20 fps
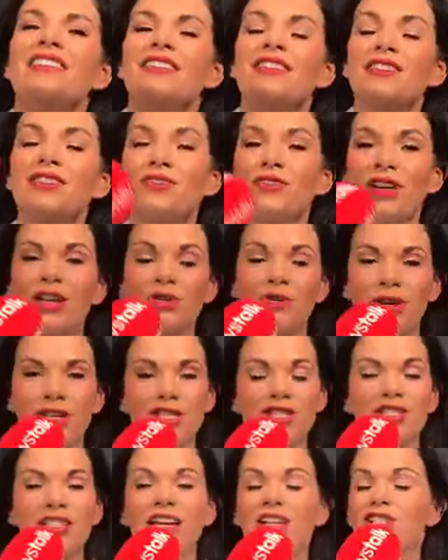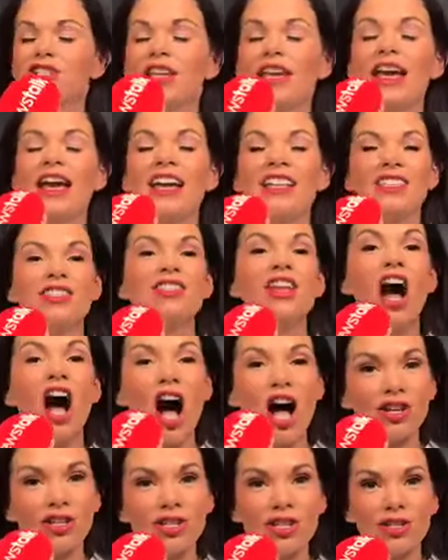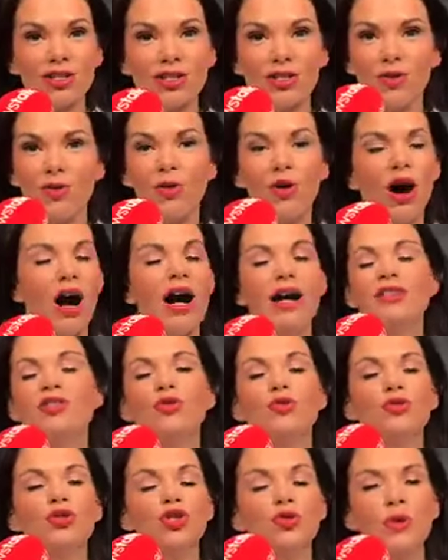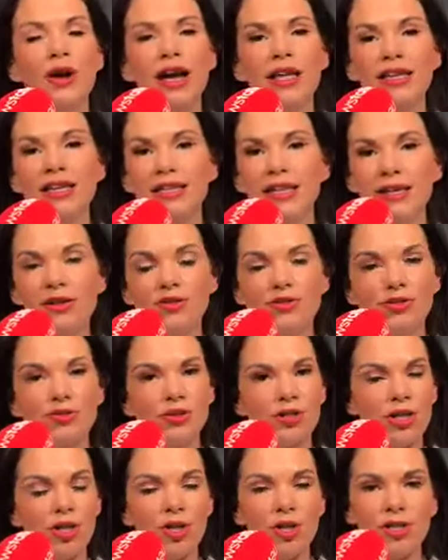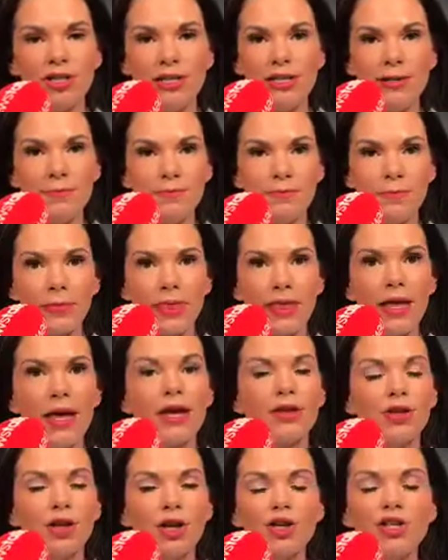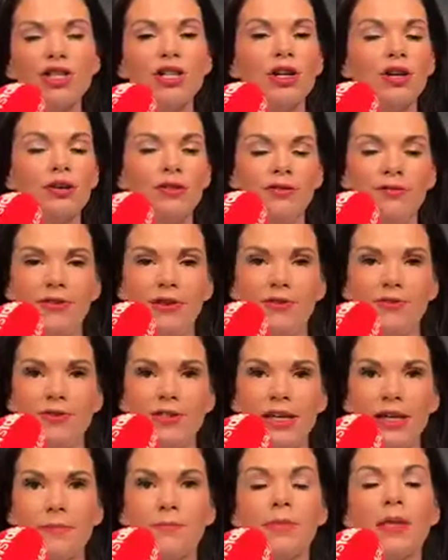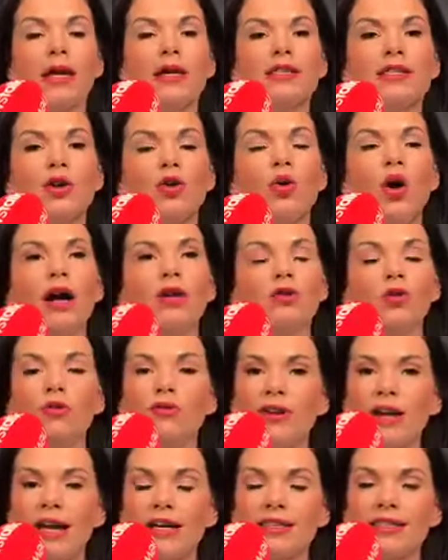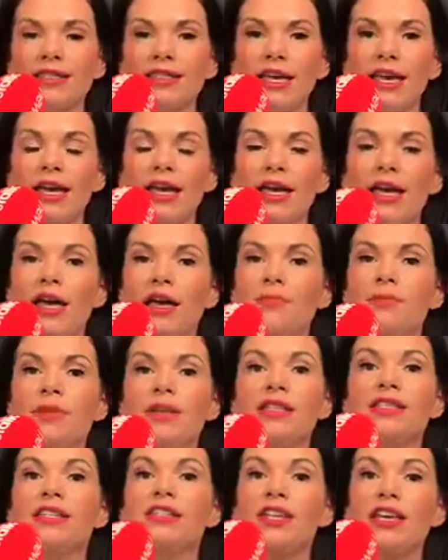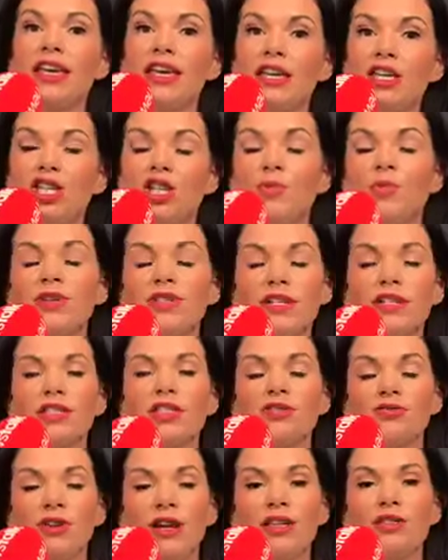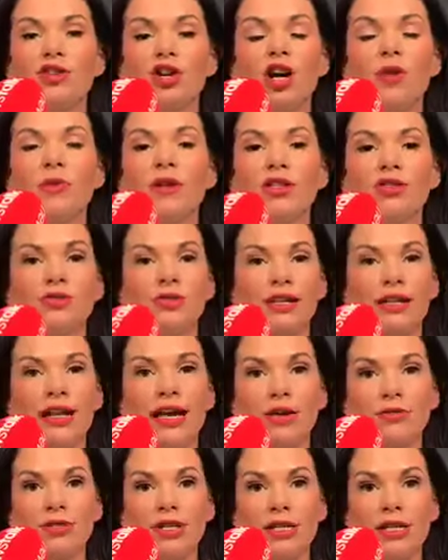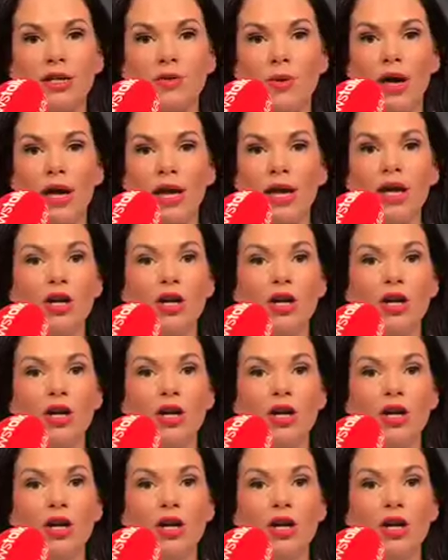That's a great question, actually. It's not. So I don't do anything under a 30 or a 50. So an overcast day means that 80% of the rays are coming through the cloud anyway.